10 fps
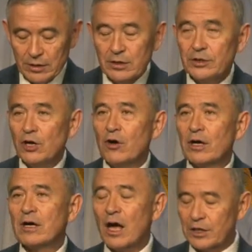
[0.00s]
You know, in
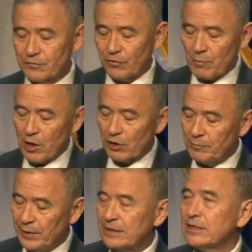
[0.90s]
college football, the
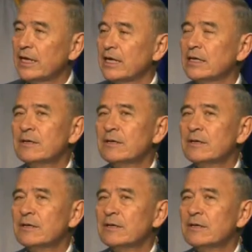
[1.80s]
Big Ten